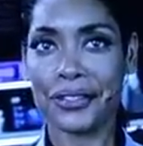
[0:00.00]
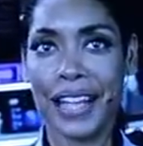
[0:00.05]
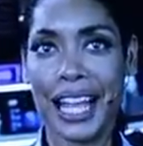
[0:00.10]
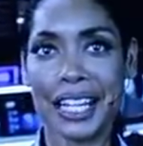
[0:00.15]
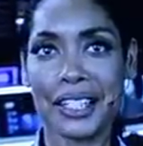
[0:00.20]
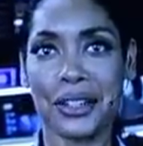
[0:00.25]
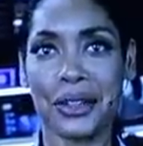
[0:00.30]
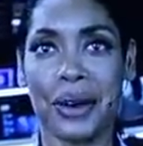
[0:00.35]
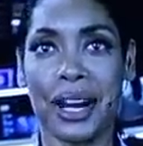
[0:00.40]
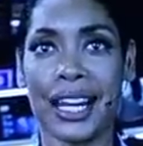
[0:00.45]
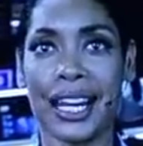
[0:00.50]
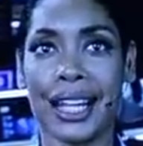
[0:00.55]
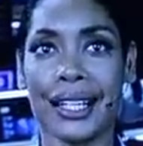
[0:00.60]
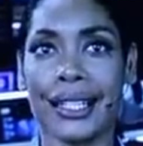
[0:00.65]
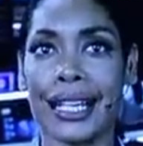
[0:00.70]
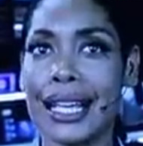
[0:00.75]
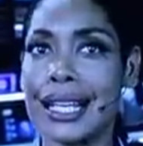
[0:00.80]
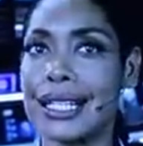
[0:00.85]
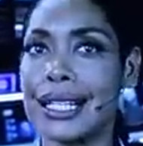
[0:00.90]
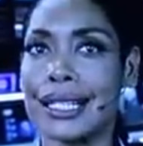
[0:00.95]
flight
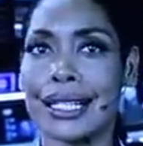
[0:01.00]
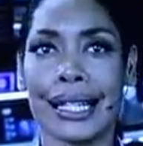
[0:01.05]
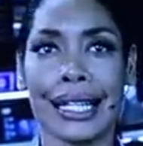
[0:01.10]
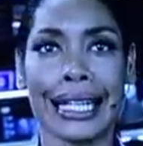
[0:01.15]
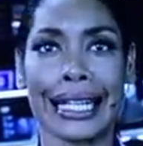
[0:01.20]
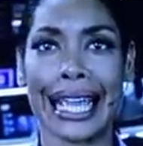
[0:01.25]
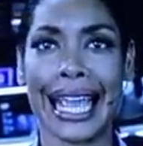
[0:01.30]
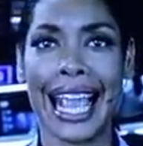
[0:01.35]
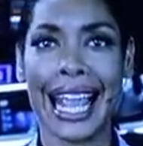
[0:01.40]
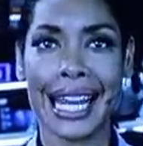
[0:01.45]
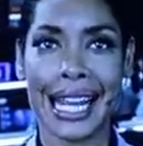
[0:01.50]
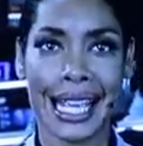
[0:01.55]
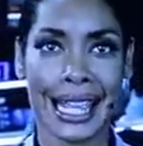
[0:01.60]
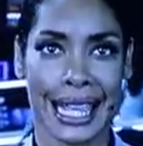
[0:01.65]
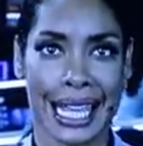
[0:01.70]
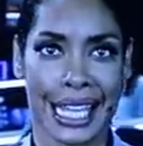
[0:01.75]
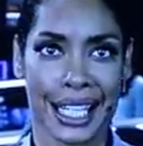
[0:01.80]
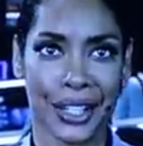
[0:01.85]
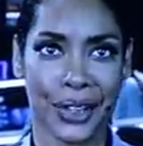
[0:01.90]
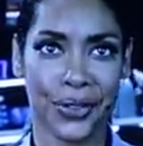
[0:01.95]
training isn't like
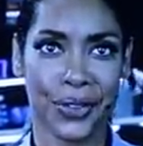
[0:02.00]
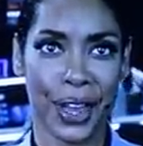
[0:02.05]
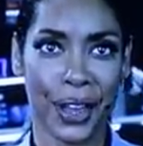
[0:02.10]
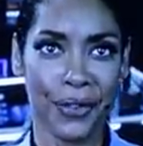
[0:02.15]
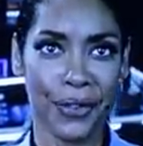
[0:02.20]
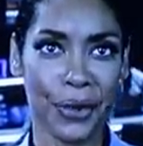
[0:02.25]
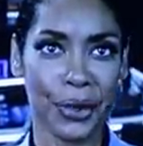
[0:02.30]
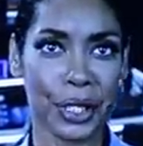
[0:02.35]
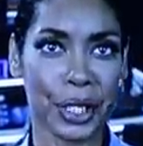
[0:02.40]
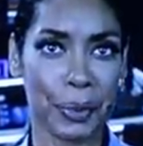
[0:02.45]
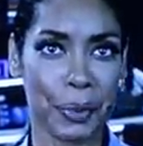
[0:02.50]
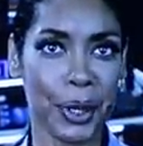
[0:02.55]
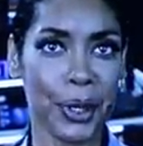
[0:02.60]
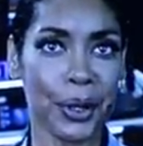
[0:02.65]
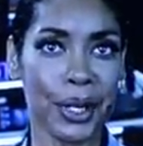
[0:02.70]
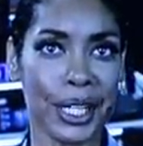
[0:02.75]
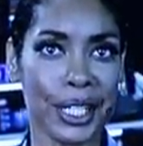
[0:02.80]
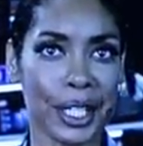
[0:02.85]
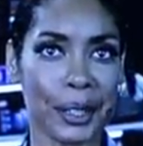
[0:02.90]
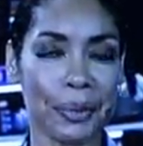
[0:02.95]
anything you've ever
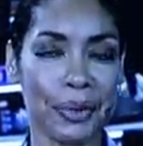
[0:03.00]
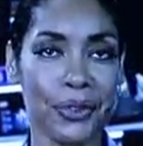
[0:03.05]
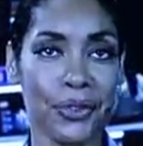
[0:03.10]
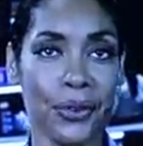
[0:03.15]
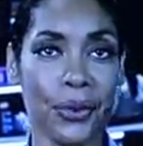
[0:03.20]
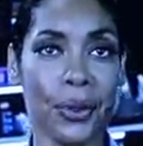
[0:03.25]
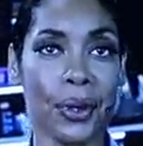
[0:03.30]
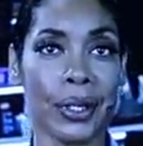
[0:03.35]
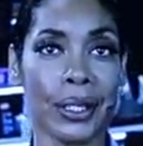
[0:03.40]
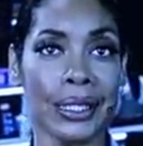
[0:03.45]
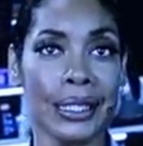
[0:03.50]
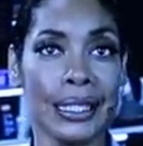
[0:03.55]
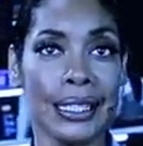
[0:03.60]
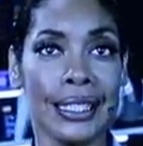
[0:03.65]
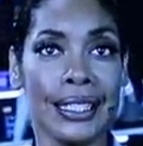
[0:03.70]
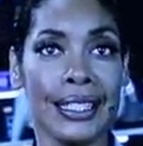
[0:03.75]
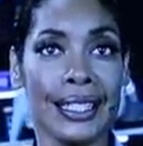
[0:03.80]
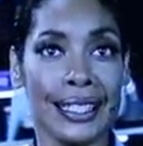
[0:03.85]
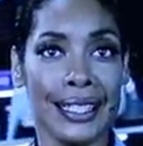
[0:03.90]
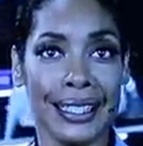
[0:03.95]
experienced before.
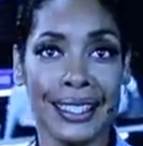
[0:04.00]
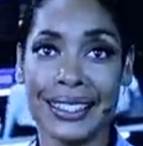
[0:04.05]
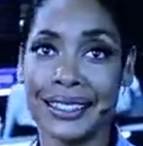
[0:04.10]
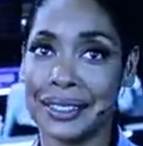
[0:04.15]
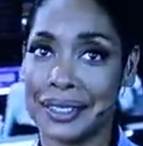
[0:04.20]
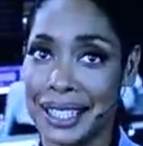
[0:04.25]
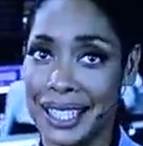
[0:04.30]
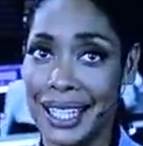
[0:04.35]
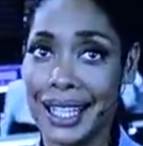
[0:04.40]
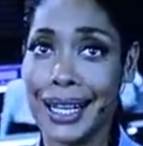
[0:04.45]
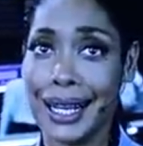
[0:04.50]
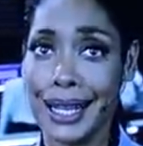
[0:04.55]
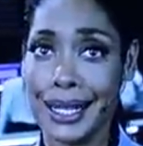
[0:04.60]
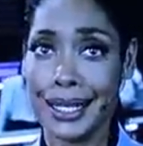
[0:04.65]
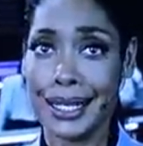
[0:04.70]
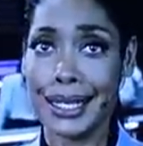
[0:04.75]
It is